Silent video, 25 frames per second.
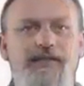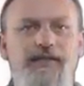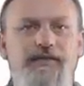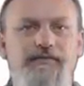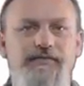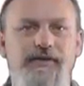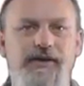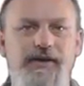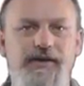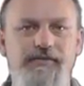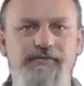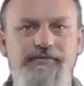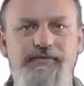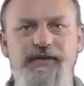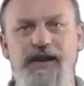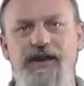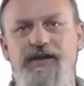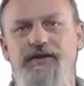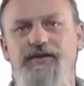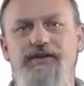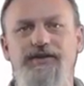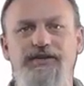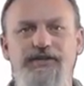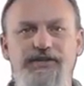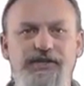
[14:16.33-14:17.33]
The
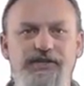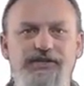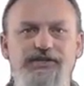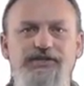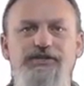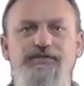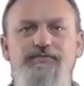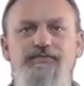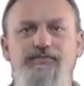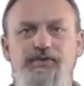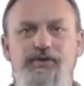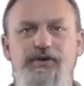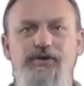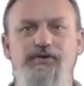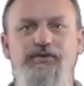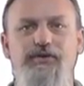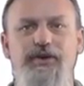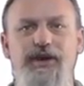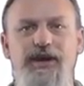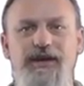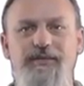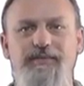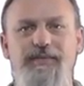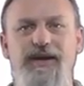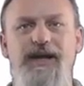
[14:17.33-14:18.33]
Verifier Edition
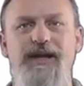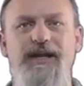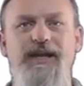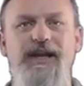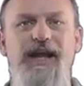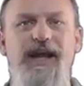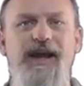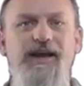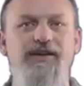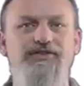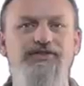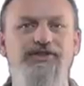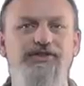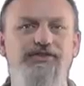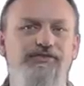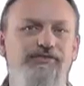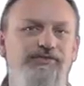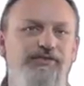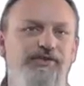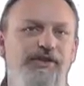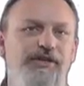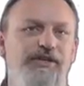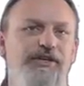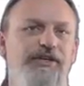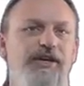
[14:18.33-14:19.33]
program allows you
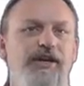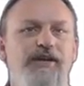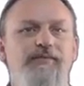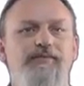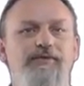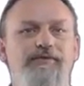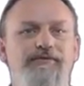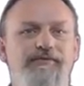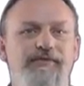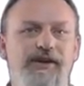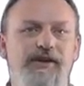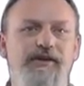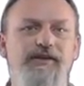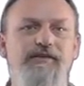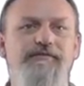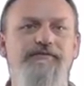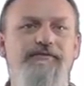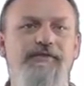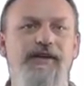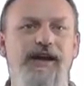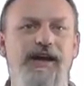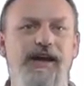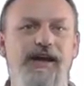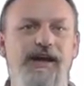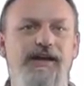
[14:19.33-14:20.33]
to double
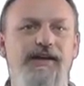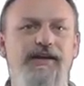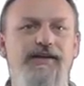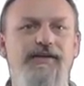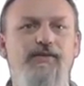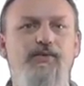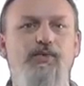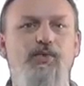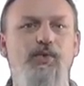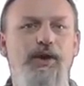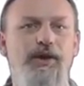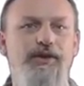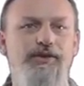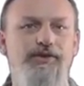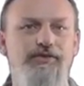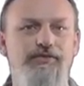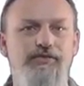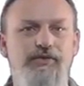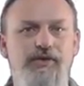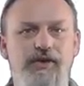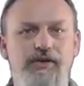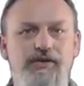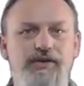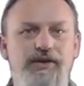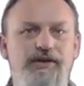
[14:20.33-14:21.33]
verify what
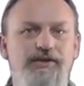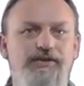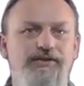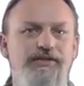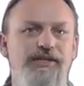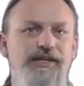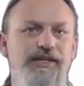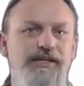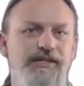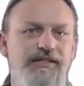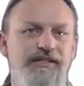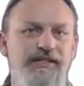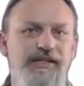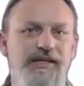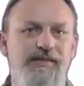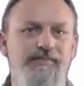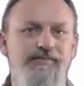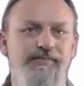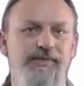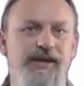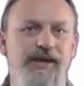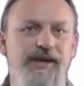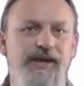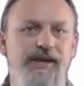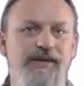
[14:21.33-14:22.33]
URLs
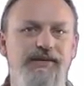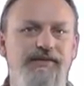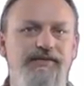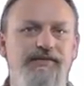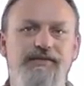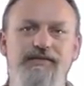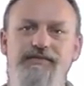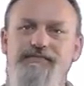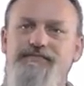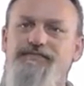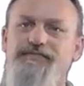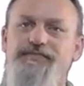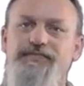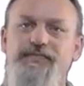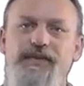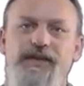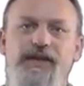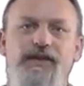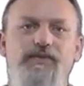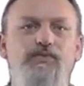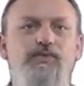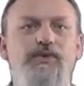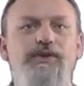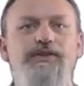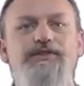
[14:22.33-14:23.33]
accept ads
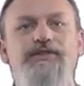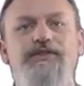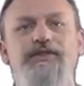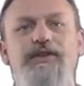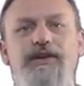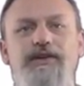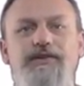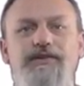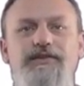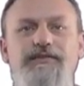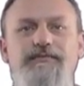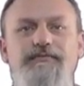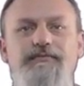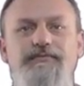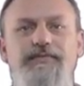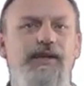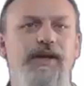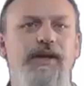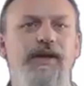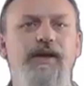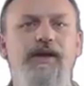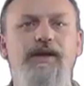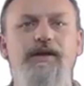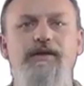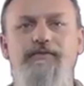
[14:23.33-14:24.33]
and which doesn't.
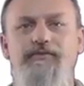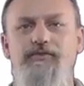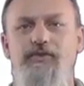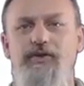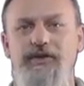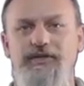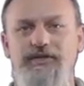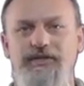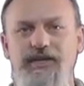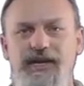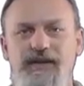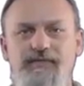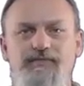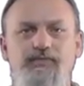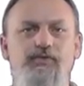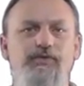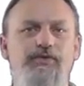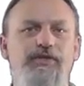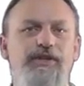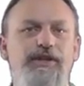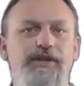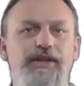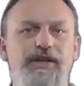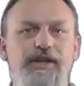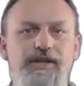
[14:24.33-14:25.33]
For example,
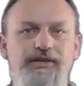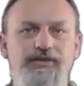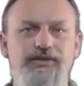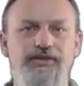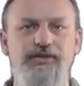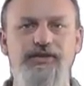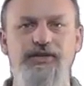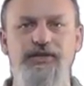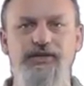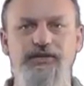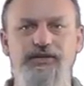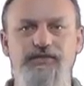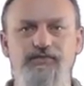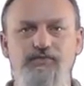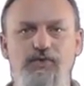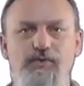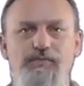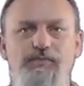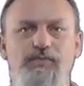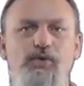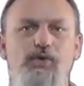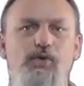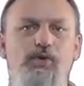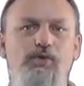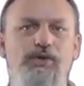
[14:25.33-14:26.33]
the Niche Edition will
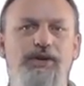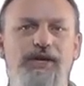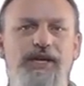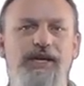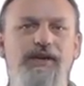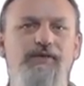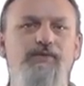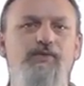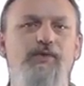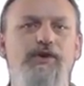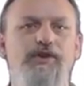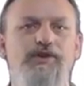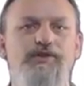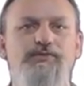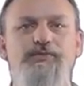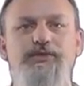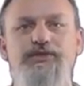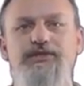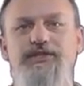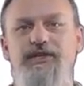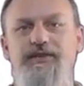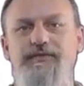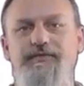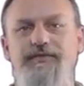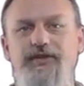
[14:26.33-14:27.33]
pull
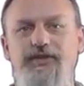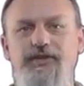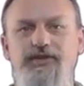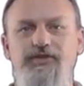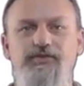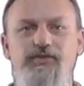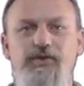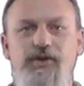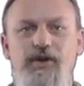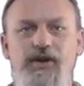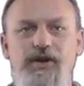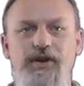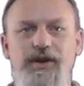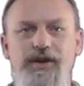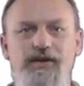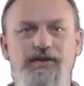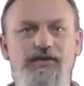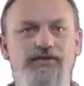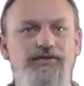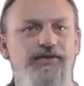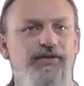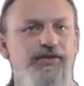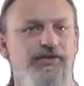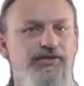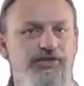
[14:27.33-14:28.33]
keyword-specific
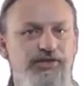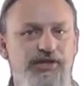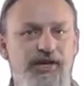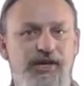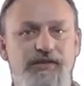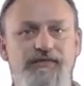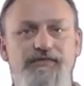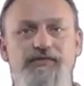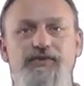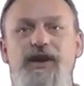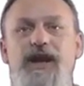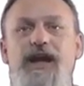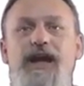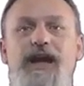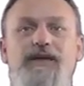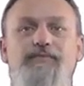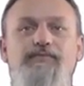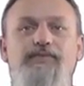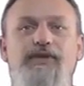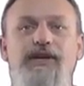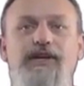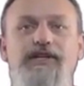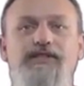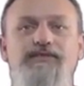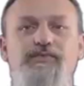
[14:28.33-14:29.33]
URLs, check for ad
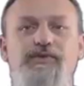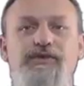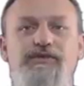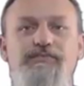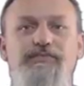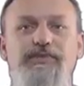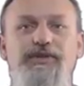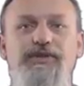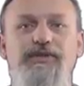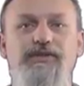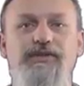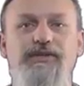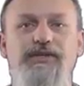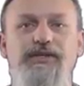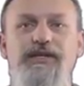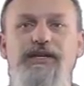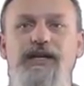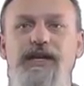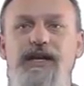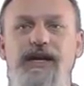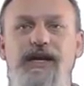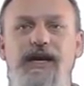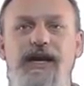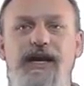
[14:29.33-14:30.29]
placement ability,